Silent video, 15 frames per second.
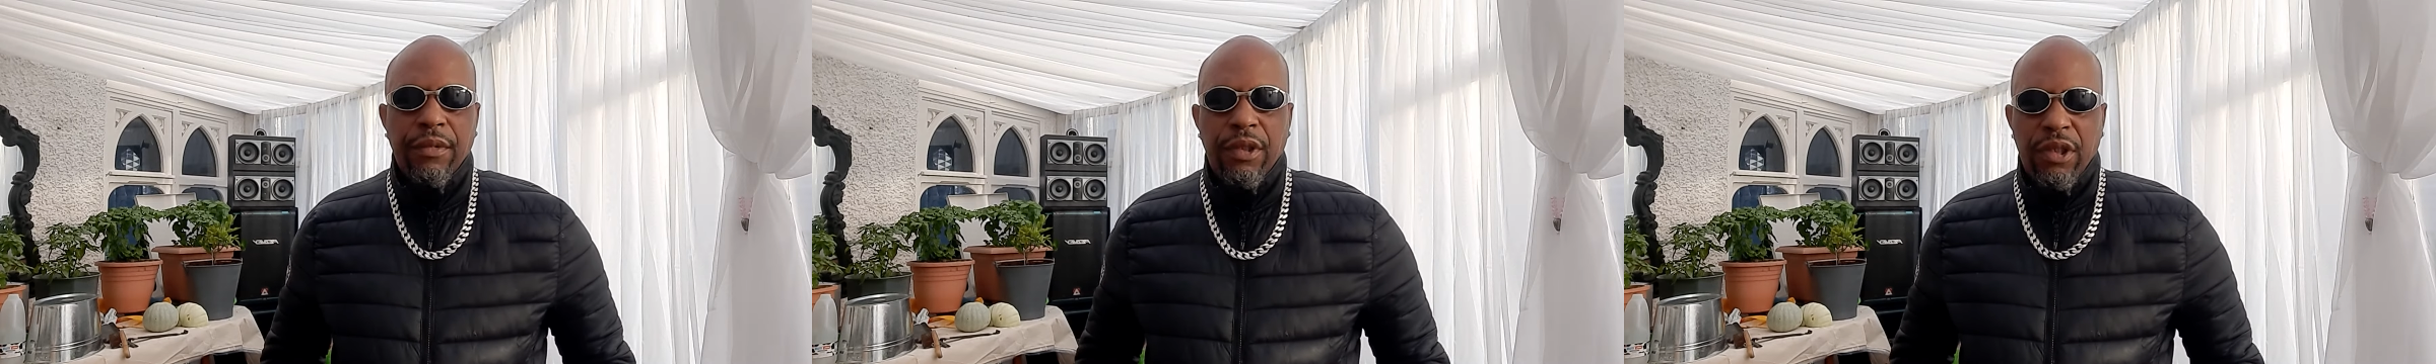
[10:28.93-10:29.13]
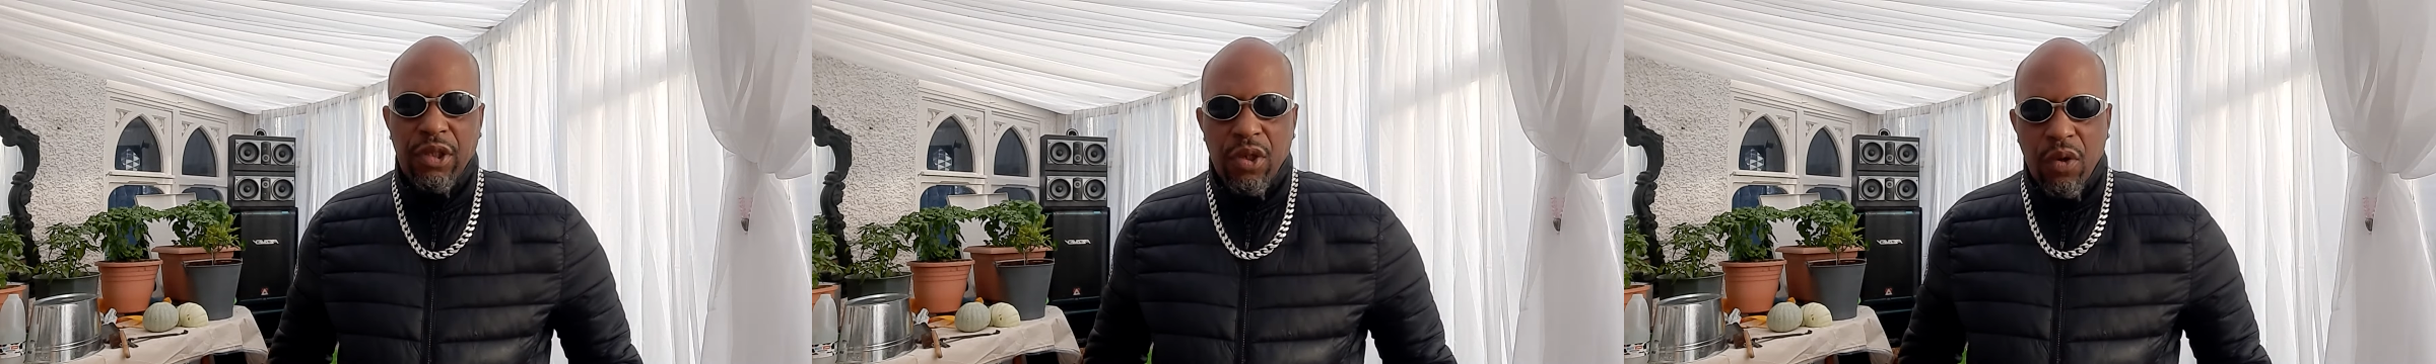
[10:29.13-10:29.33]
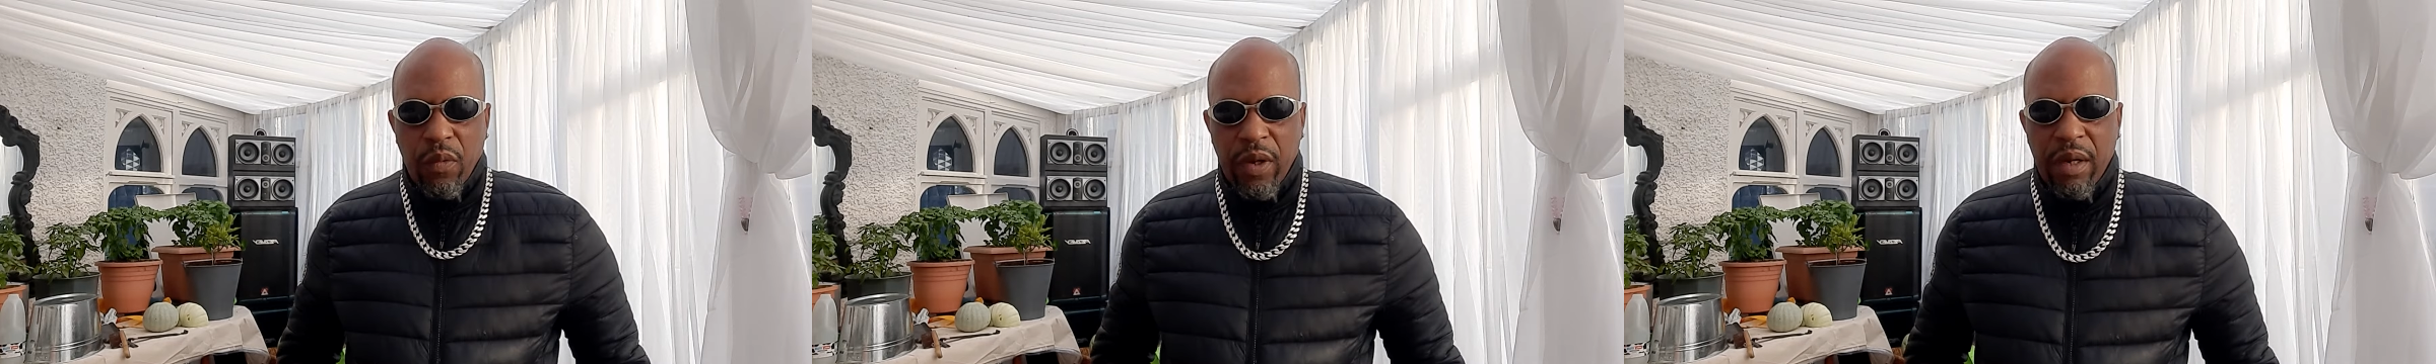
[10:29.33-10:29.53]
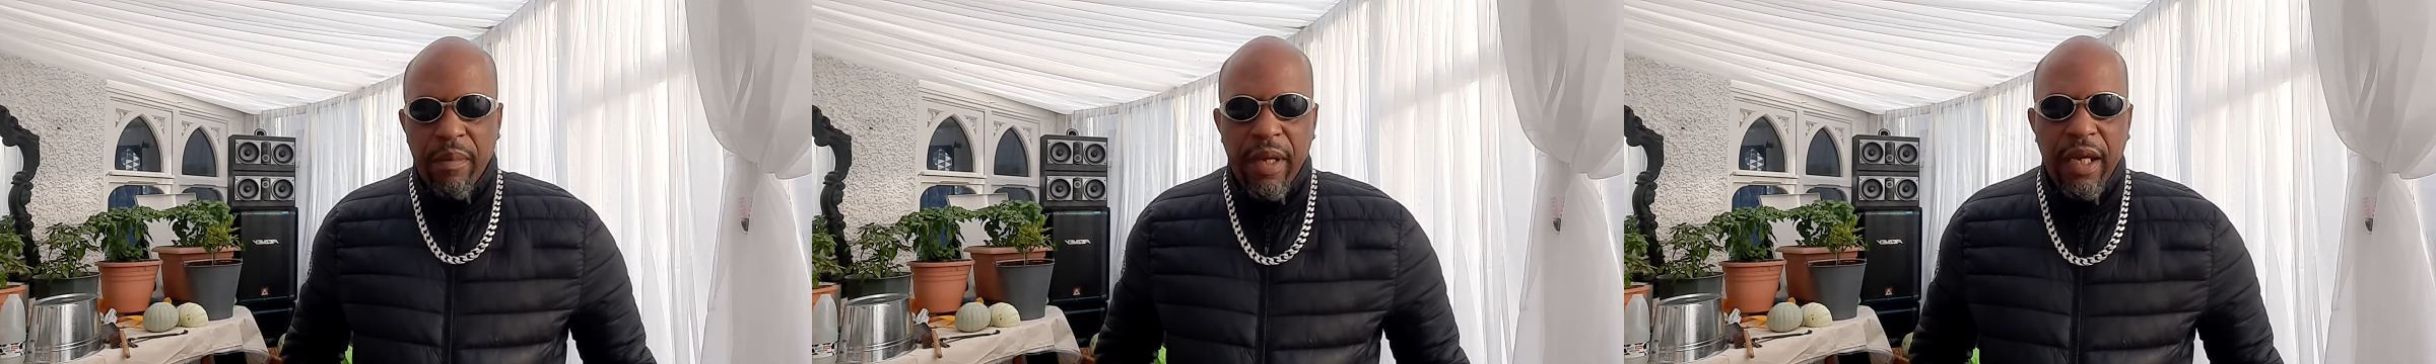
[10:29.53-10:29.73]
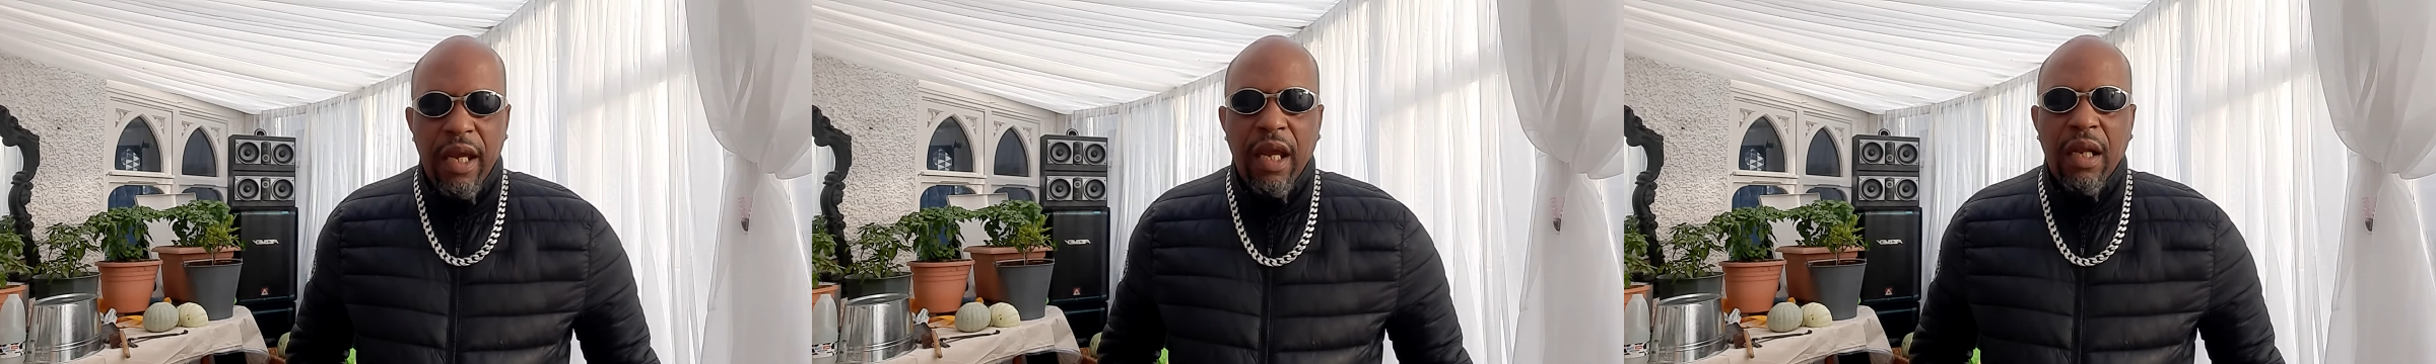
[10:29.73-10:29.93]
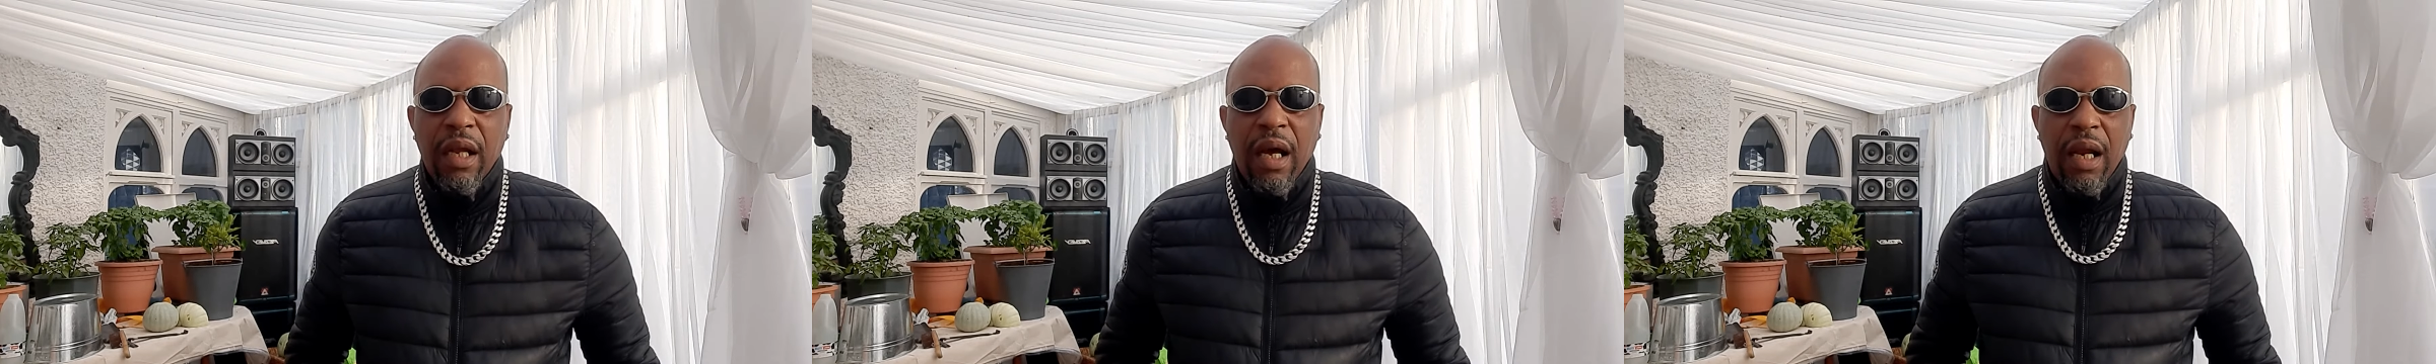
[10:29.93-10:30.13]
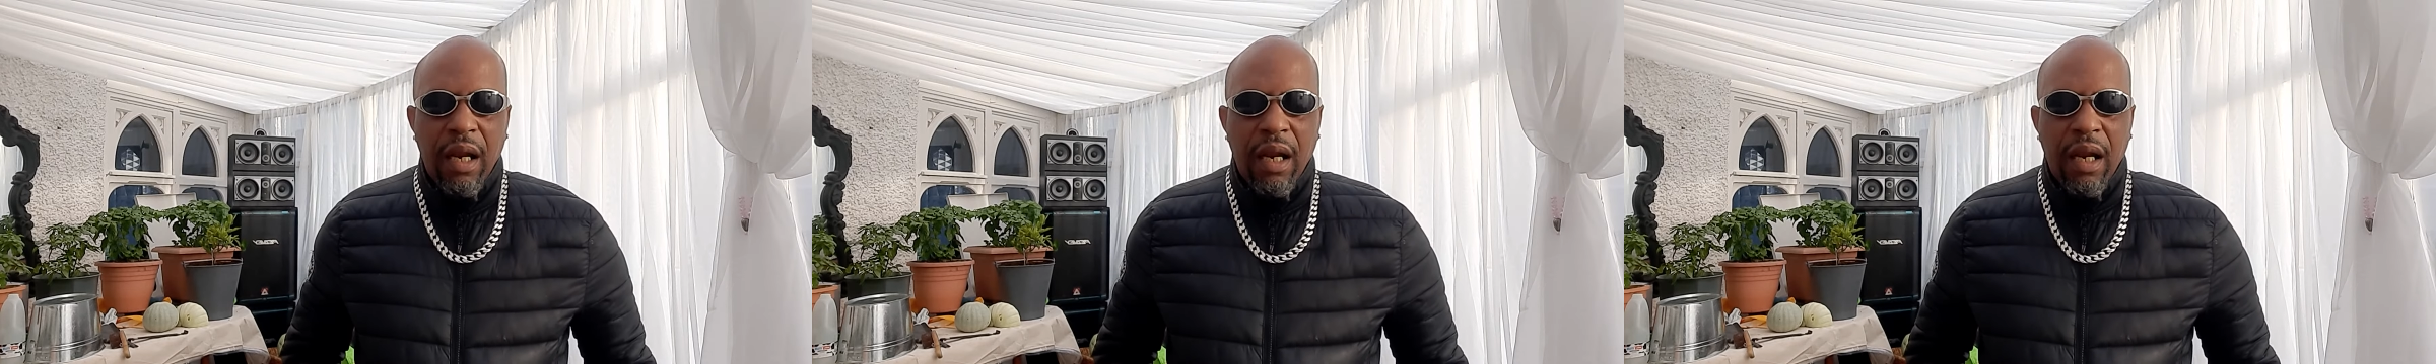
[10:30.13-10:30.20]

You will be in a